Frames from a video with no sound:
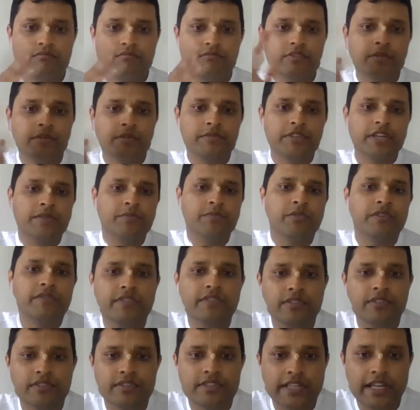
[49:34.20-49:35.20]
sometimes we
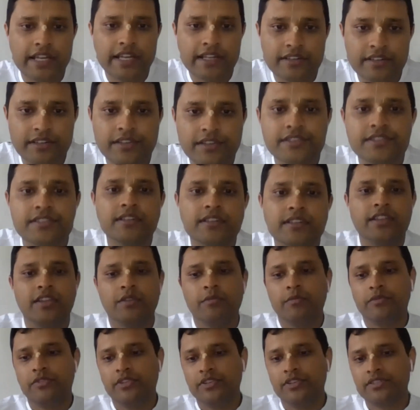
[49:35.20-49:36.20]
feel sadness, and
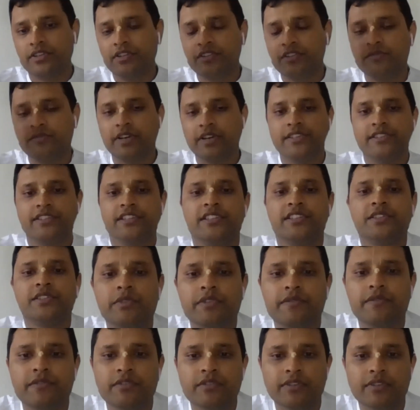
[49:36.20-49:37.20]
then when the sun rises,
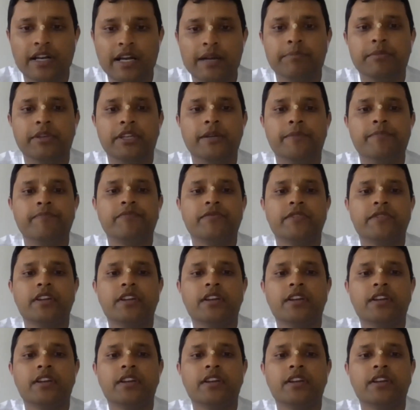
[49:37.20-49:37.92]
we feel happy.